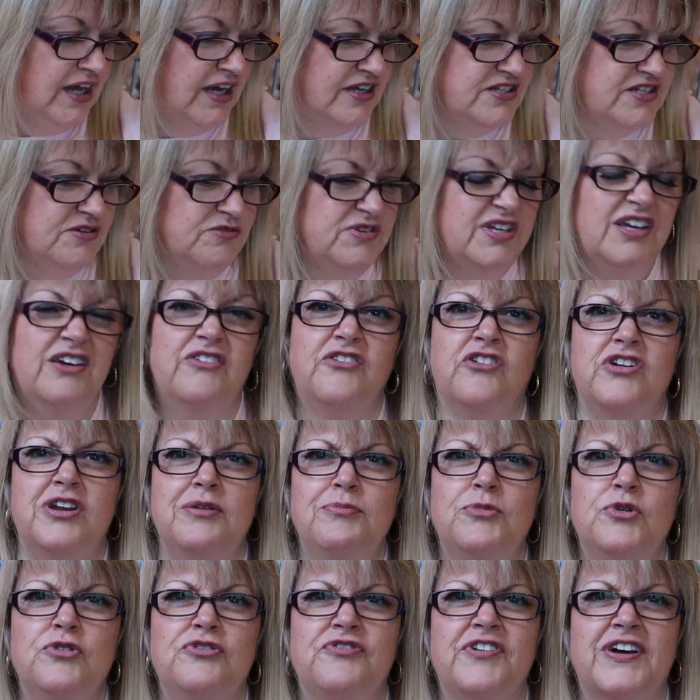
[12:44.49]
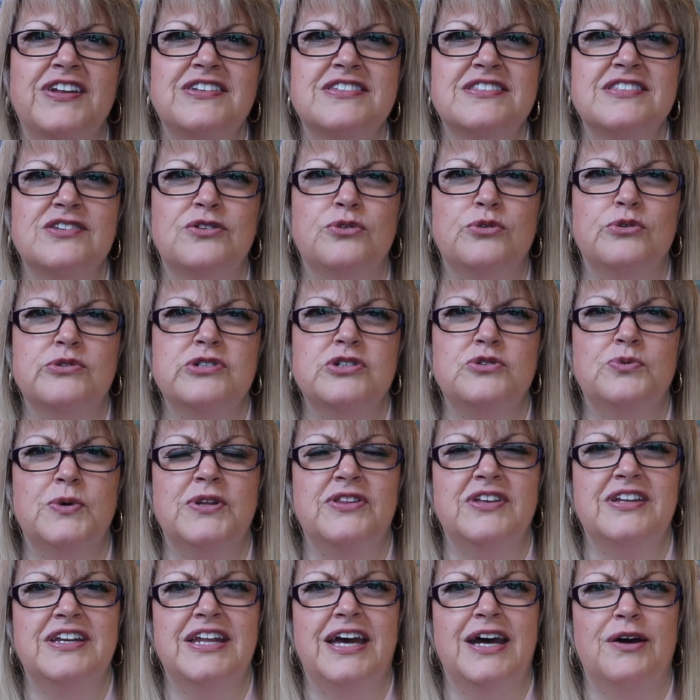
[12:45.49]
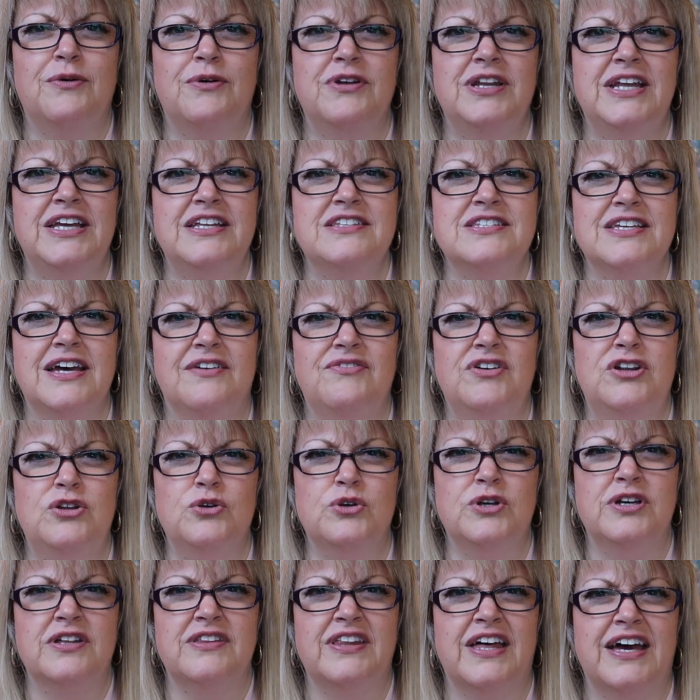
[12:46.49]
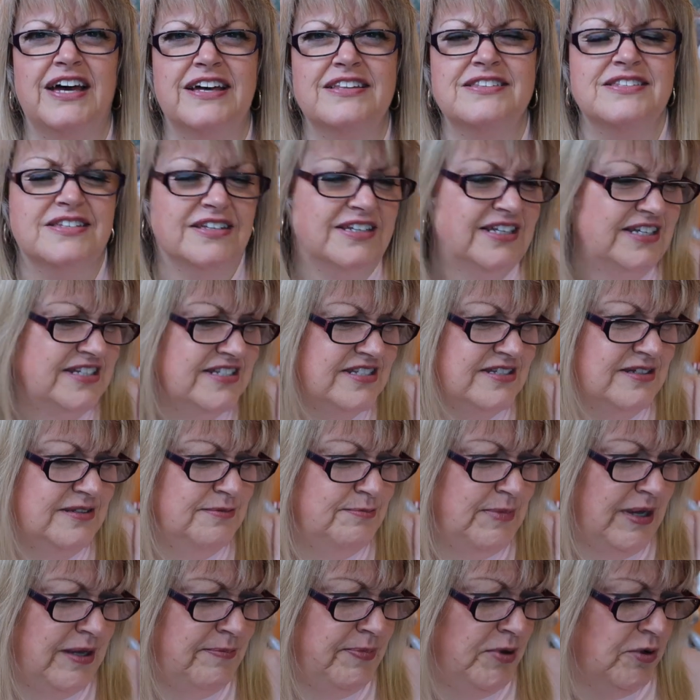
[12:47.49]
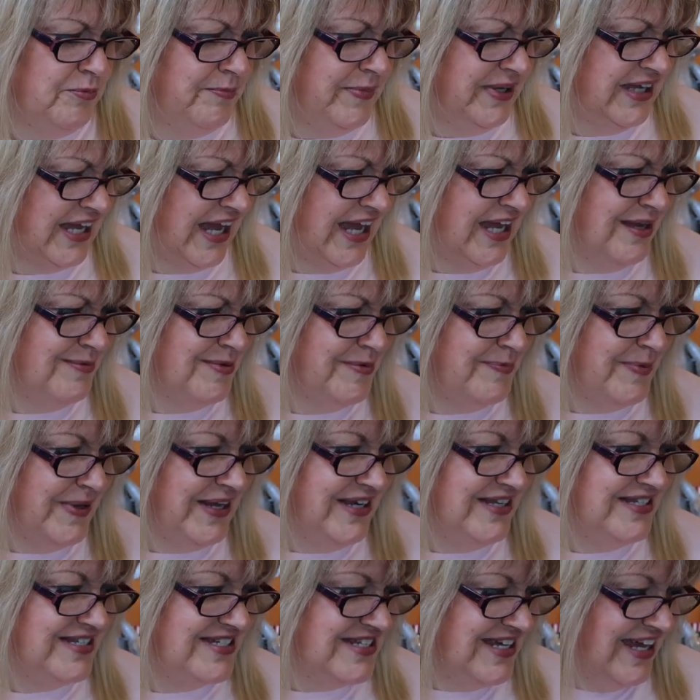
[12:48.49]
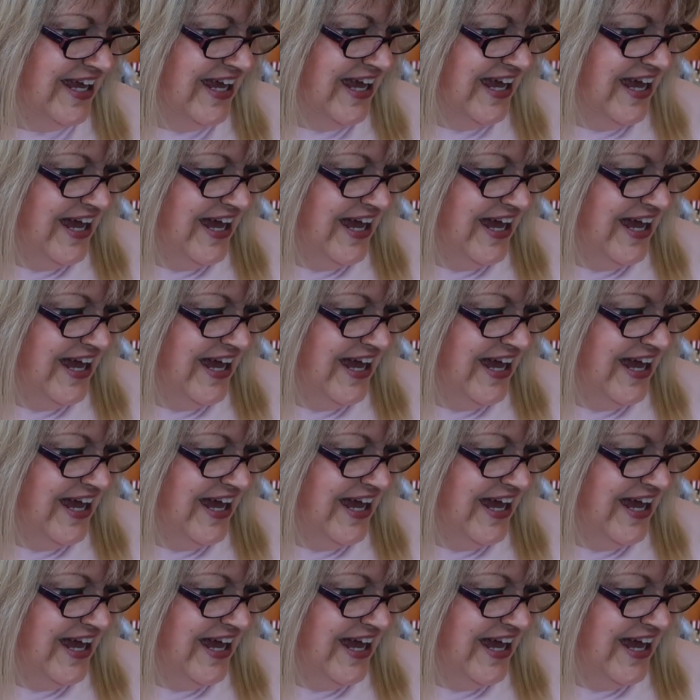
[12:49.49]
I don't think I've got any more fantasy ordered with her now. I need to have a look at that. I need to maybe up my game a bit.